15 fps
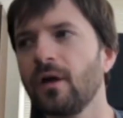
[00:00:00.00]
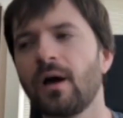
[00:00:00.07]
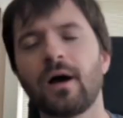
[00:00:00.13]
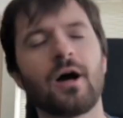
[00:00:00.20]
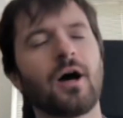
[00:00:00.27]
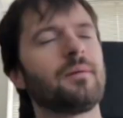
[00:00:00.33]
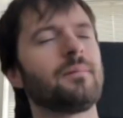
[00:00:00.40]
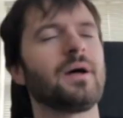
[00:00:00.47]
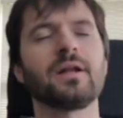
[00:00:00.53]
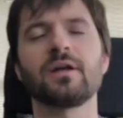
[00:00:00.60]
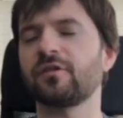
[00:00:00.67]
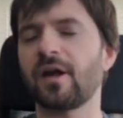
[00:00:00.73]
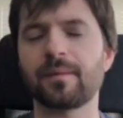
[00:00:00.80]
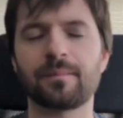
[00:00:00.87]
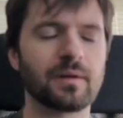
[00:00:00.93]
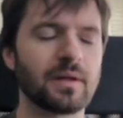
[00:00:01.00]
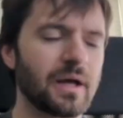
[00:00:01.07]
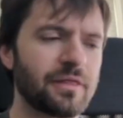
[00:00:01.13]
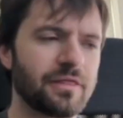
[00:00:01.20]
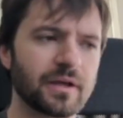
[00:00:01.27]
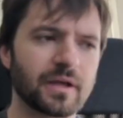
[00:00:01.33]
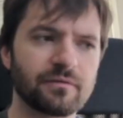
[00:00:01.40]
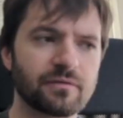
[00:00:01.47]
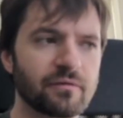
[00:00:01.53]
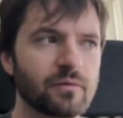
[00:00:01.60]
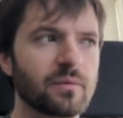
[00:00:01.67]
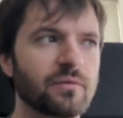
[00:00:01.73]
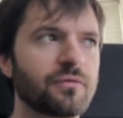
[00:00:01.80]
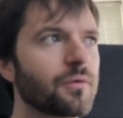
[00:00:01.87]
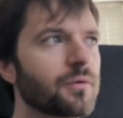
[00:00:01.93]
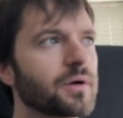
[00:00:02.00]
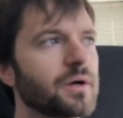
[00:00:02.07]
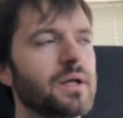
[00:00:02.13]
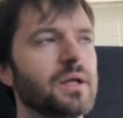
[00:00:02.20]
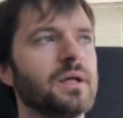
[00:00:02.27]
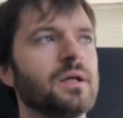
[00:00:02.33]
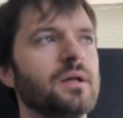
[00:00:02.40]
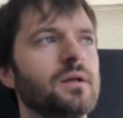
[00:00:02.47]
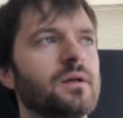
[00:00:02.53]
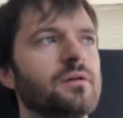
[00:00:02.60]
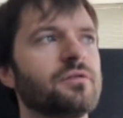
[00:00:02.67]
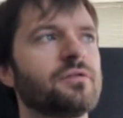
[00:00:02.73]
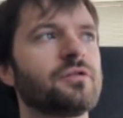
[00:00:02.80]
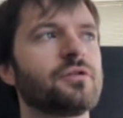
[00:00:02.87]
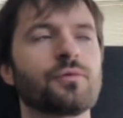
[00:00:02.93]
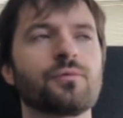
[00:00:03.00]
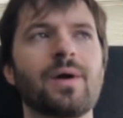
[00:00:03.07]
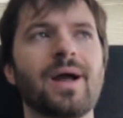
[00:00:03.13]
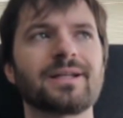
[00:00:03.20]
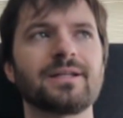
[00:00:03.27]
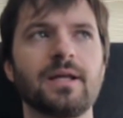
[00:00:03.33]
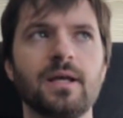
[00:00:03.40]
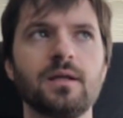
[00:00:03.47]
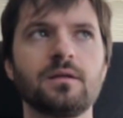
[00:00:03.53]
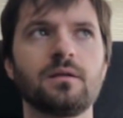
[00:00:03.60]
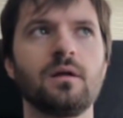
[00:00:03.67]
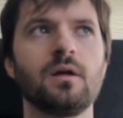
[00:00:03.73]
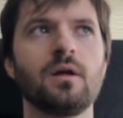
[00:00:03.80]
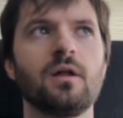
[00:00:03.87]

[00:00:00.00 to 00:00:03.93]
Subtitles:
An example I think I've given before is Direct Hit,